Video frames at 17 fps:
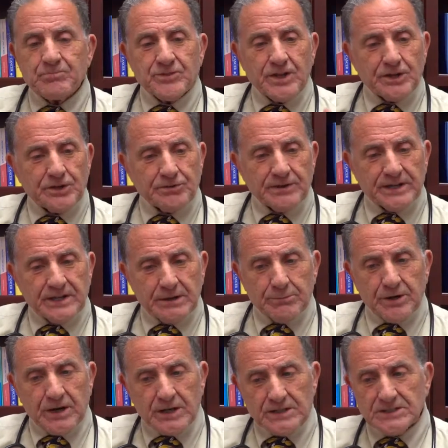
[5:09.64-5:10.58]
take your
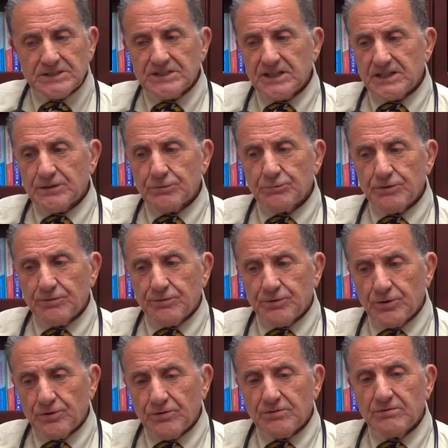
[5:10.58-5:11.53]
antibiotics, take it with
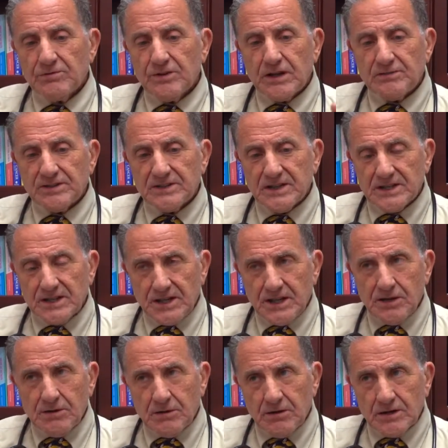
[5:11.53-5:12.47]
food. You haven't done
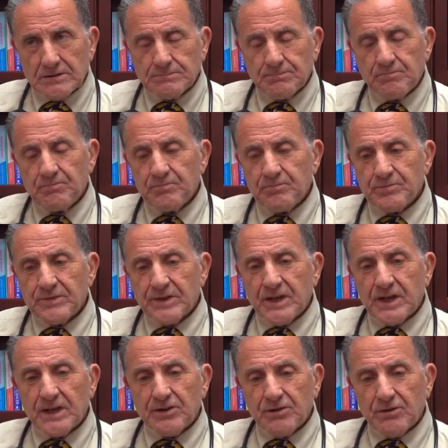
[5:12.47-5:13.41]
any harm,
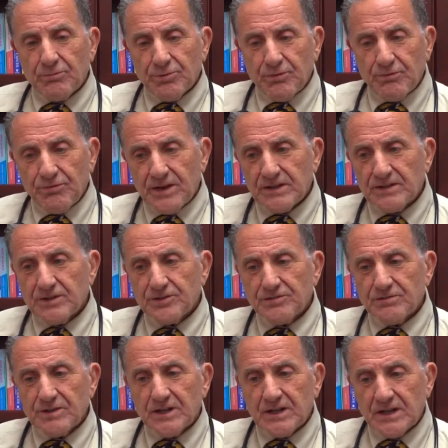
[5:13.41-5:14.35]
and you prevent this
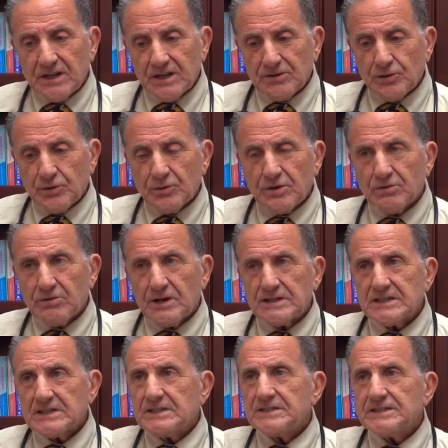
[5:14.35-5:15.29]
from getting into a
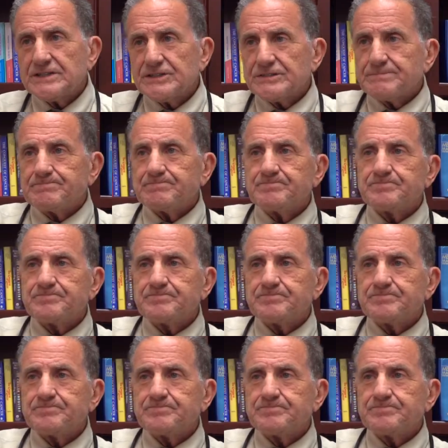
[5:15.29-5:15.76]
chronic condition.